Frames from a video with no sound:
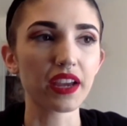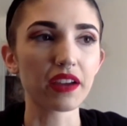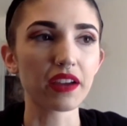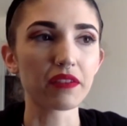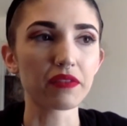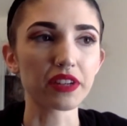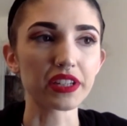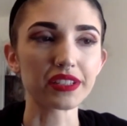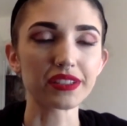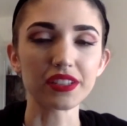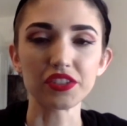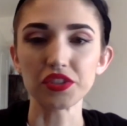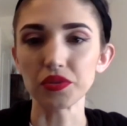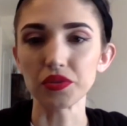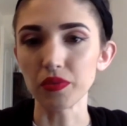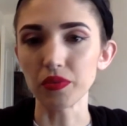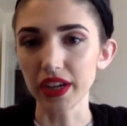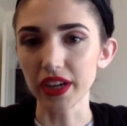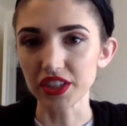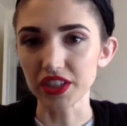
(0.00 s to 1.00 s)
every
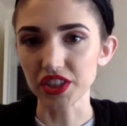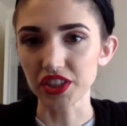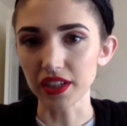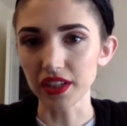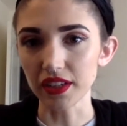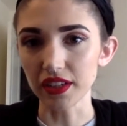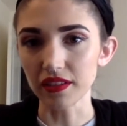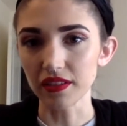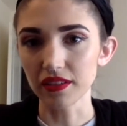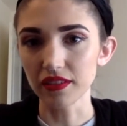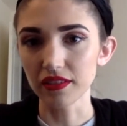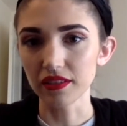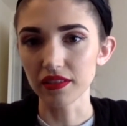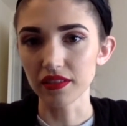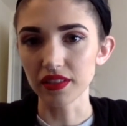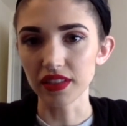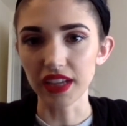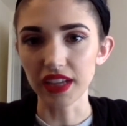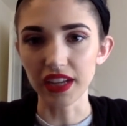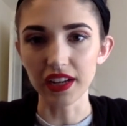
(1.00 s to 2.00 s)
situation
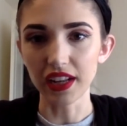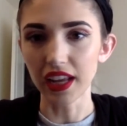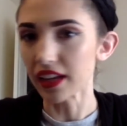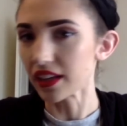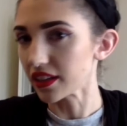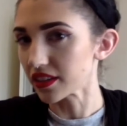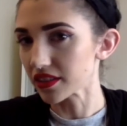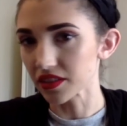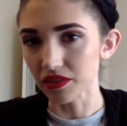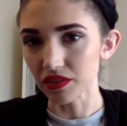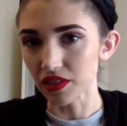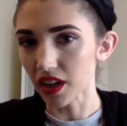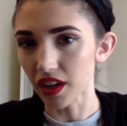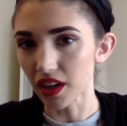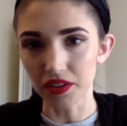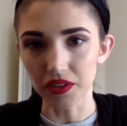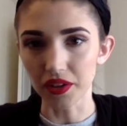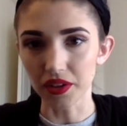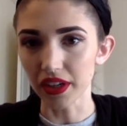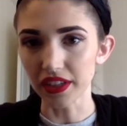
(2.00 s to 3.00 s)
that any
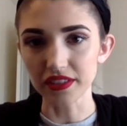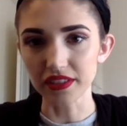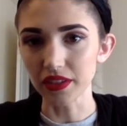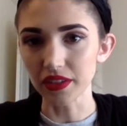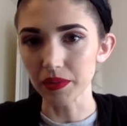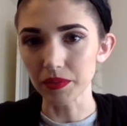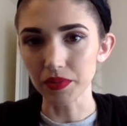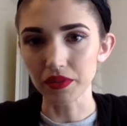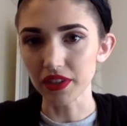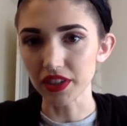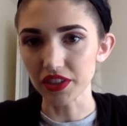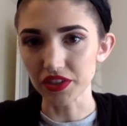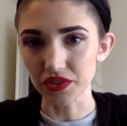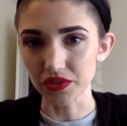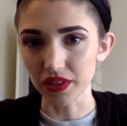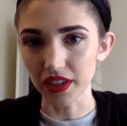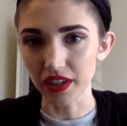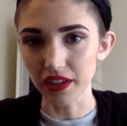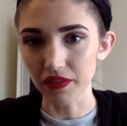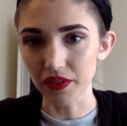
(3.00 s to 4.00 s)
salon or any salon
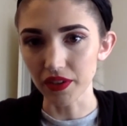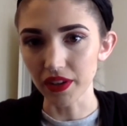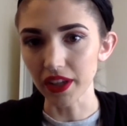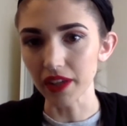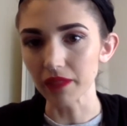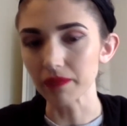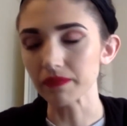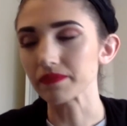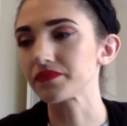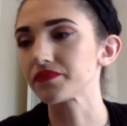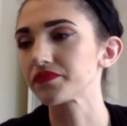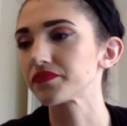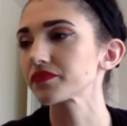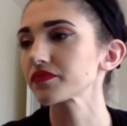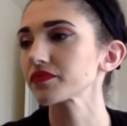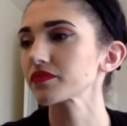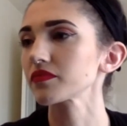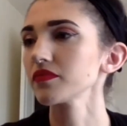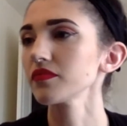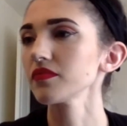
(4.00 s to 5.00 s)
professional could ever need.
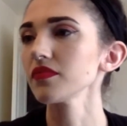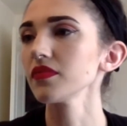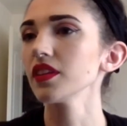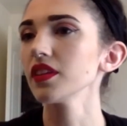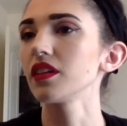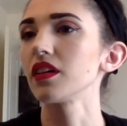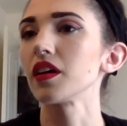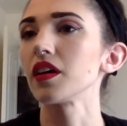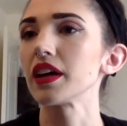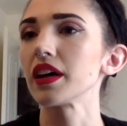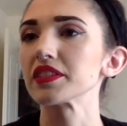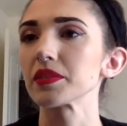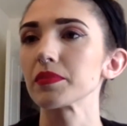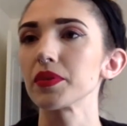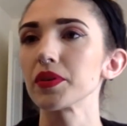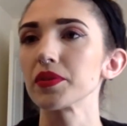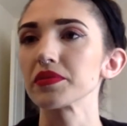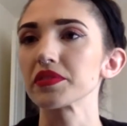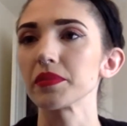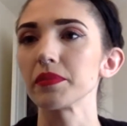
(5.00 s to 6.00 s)
As
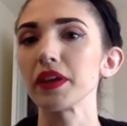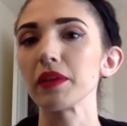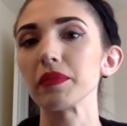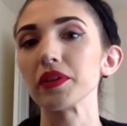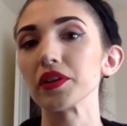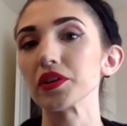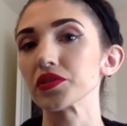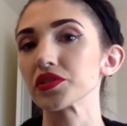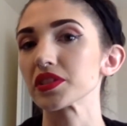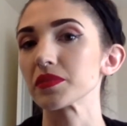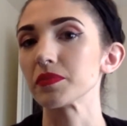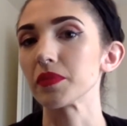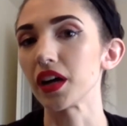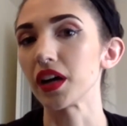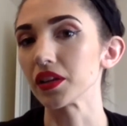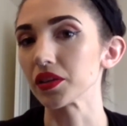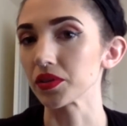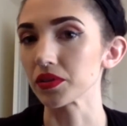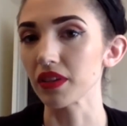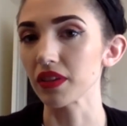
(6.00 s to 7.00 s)
opposed to maybe your
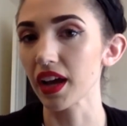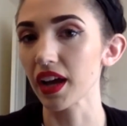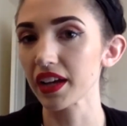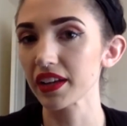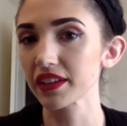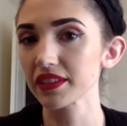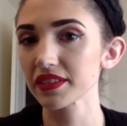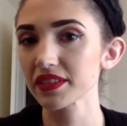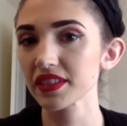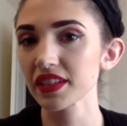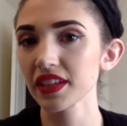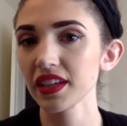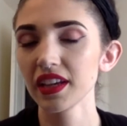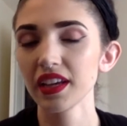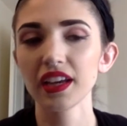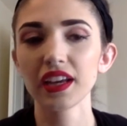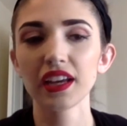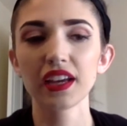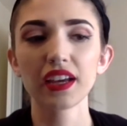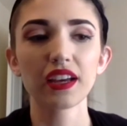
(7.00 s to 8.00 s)
smaller lines
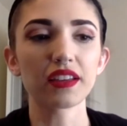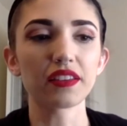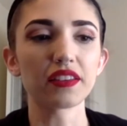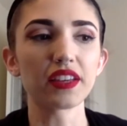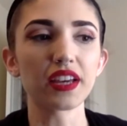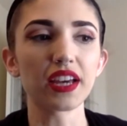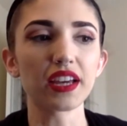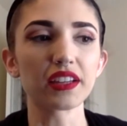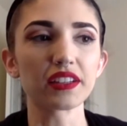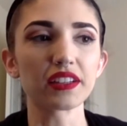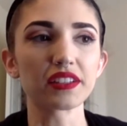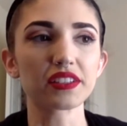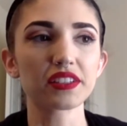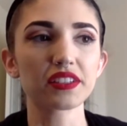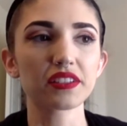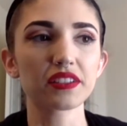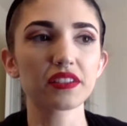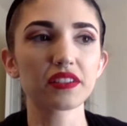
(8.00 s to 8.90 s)
that